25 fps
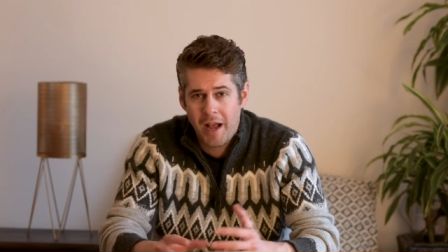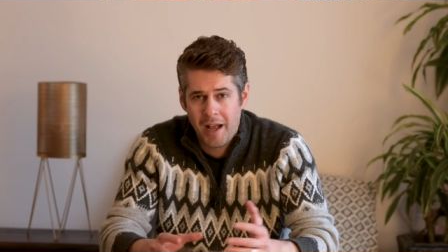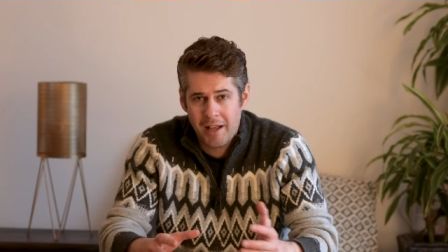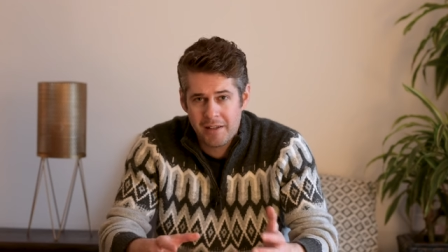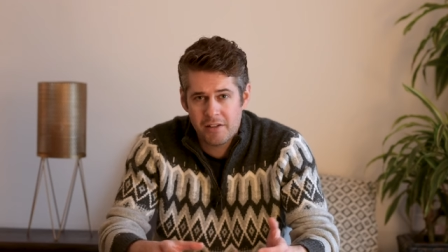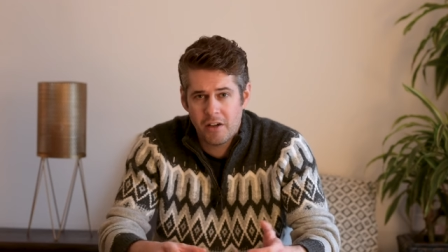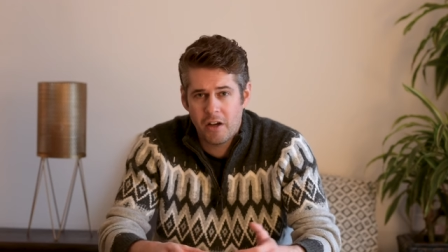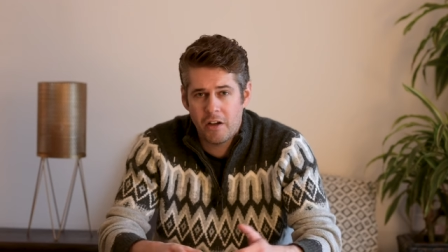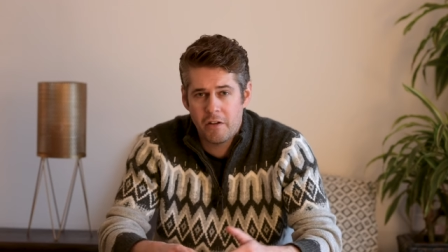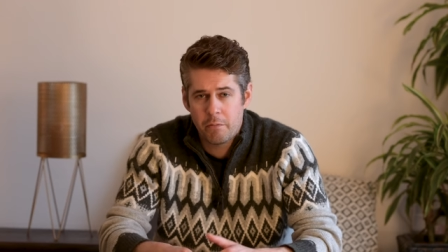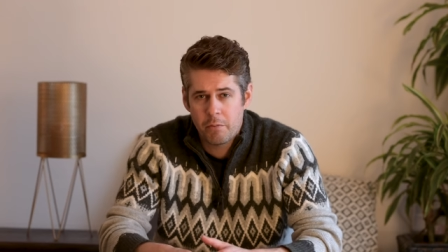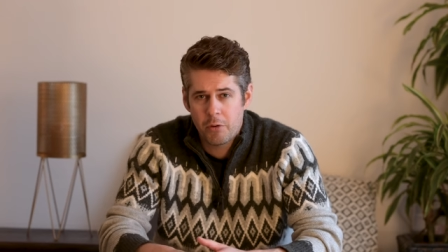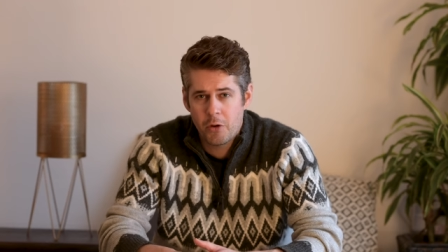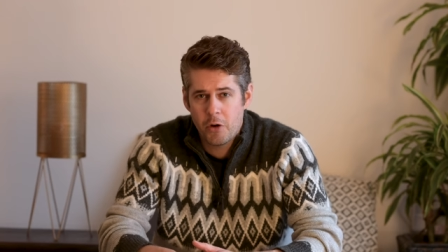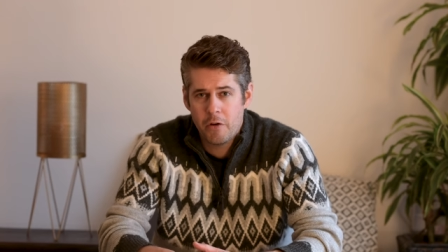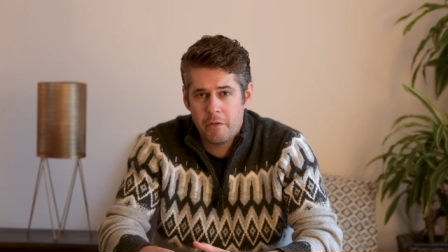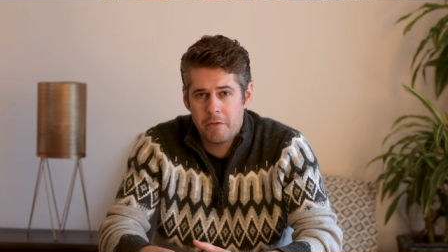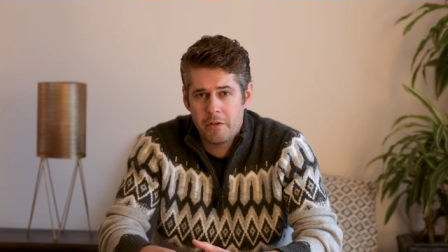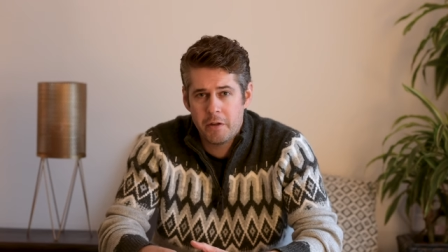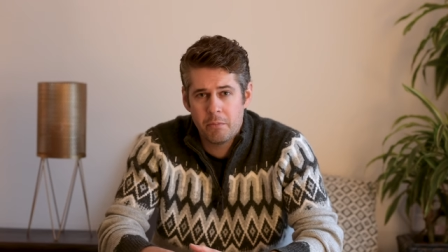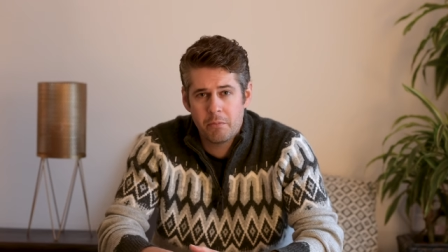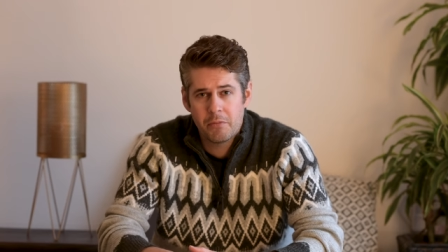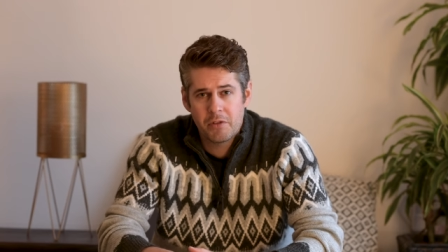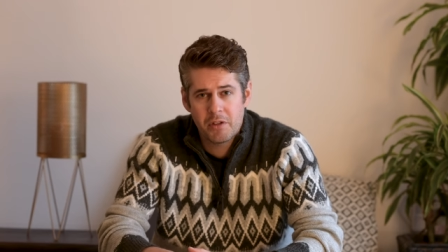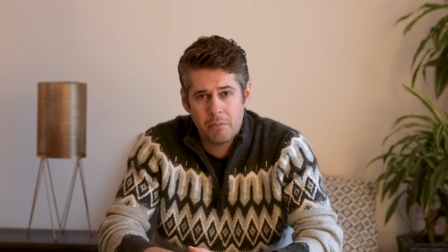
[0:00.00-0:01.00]
as I've
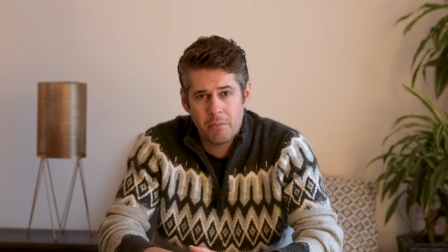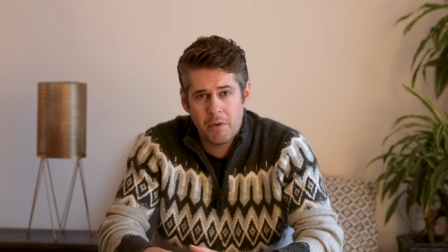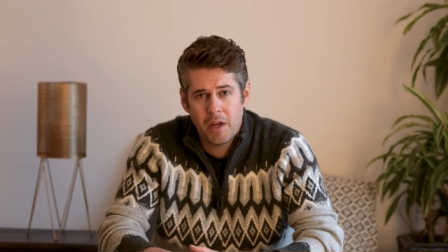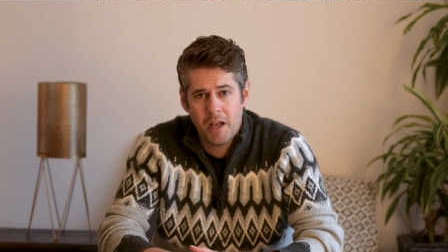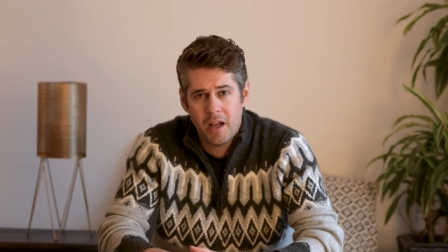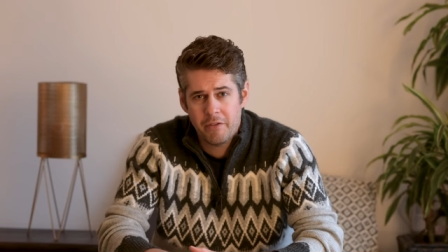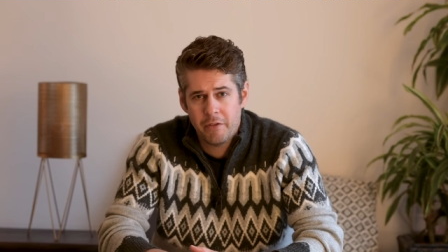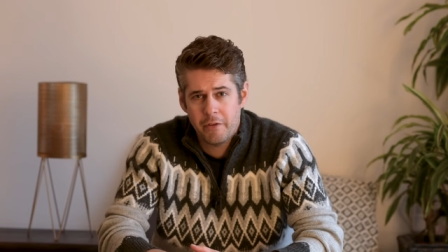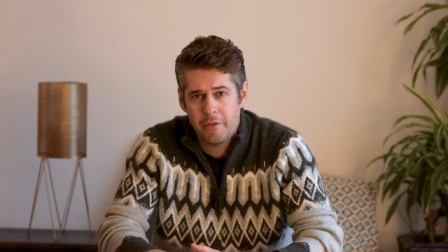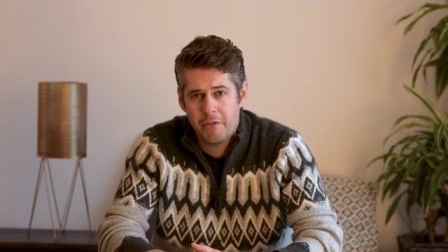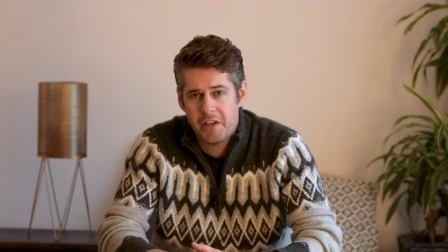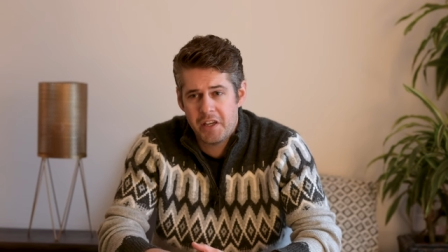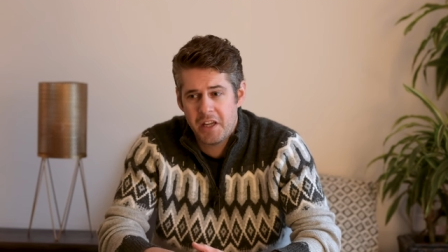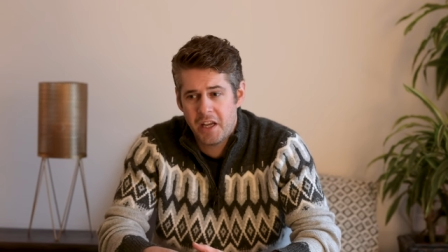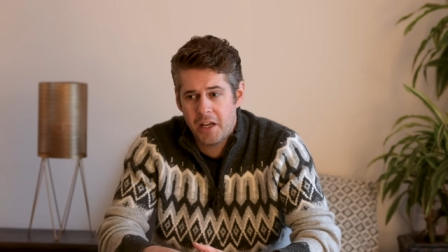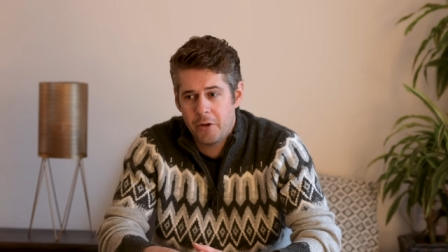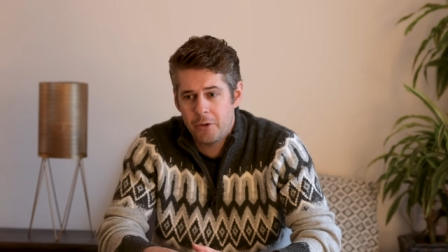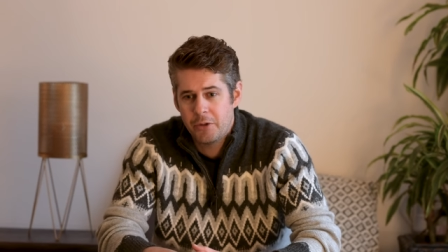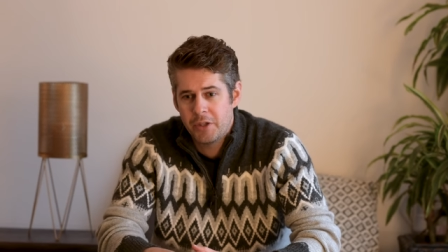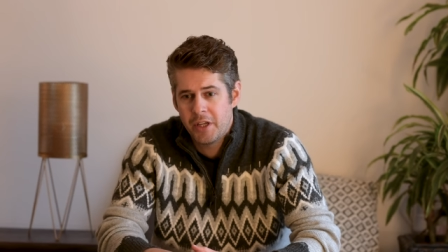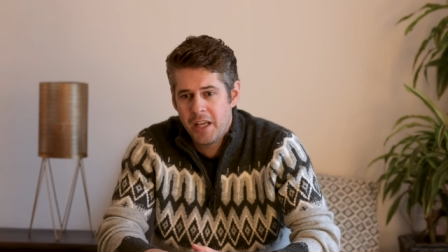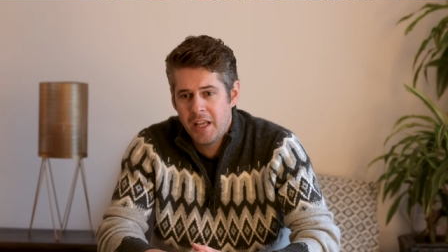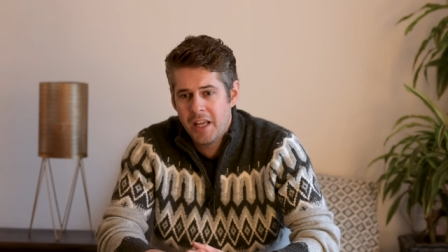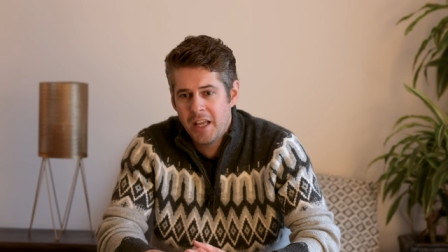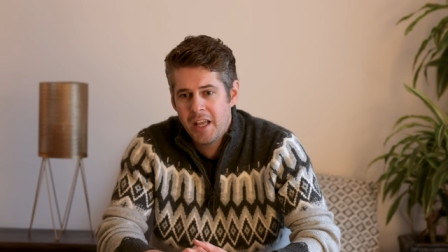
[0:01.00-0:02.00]
proved in some of my other
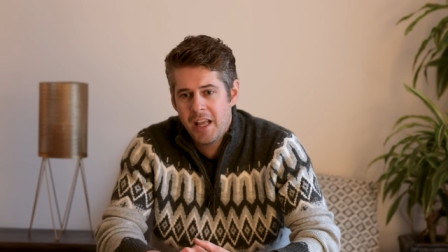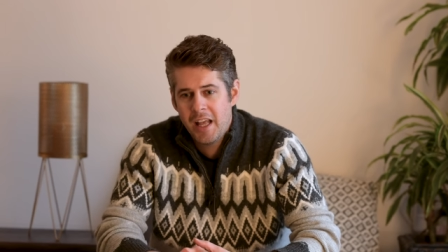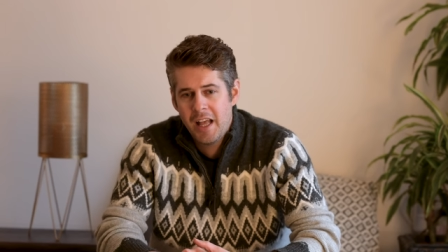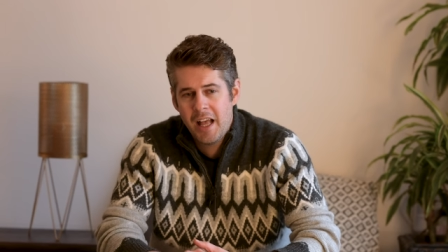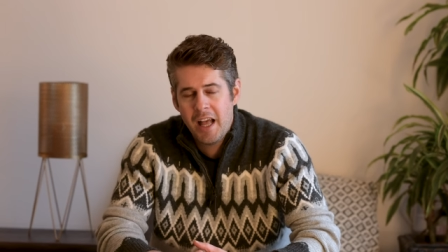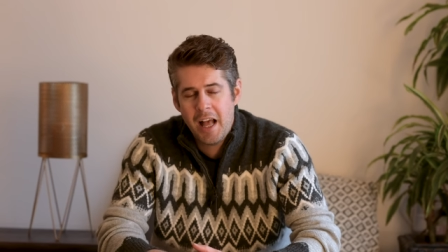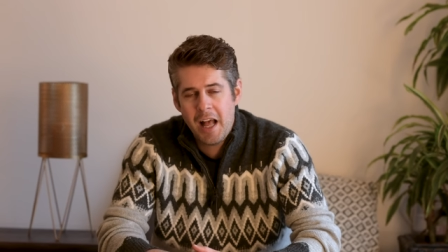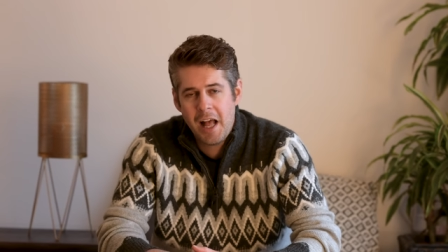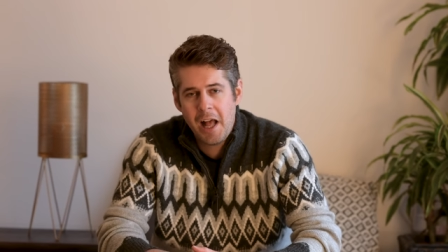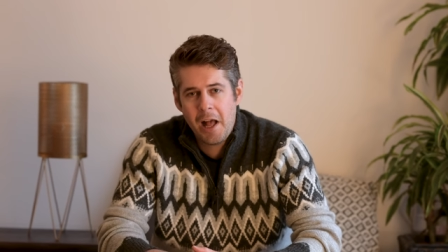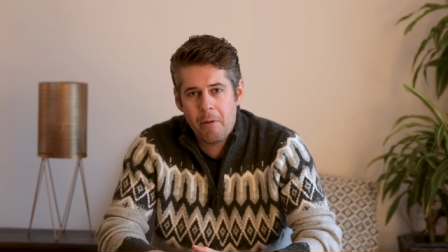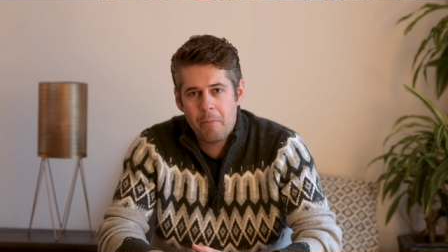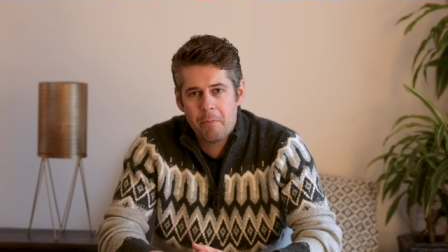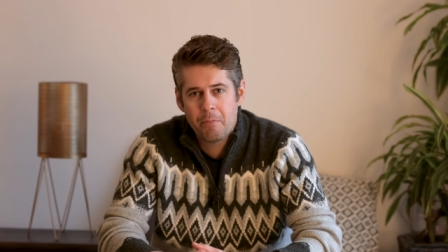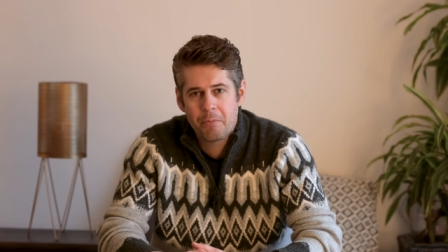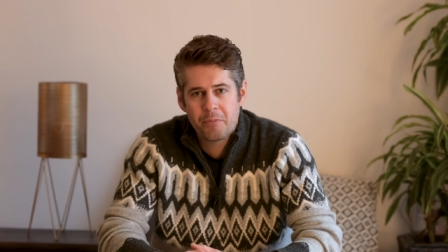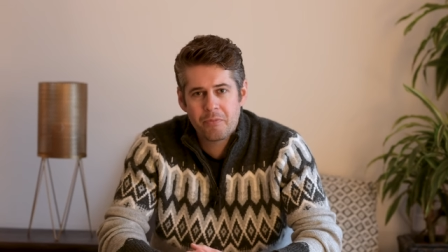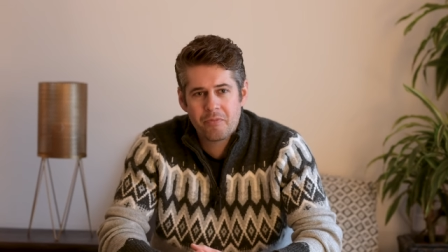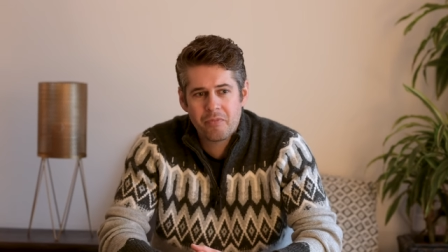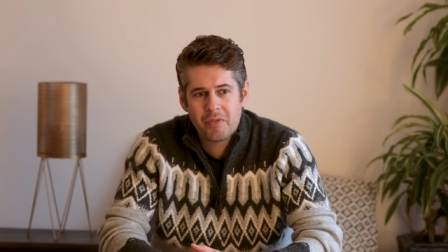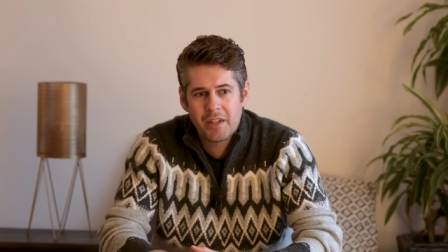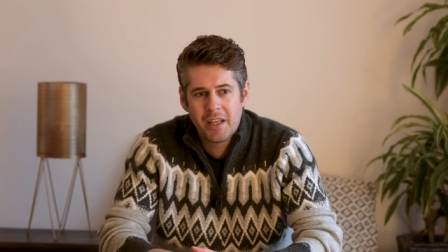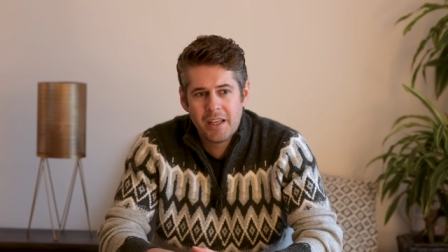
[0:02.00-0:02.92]
videos. Um,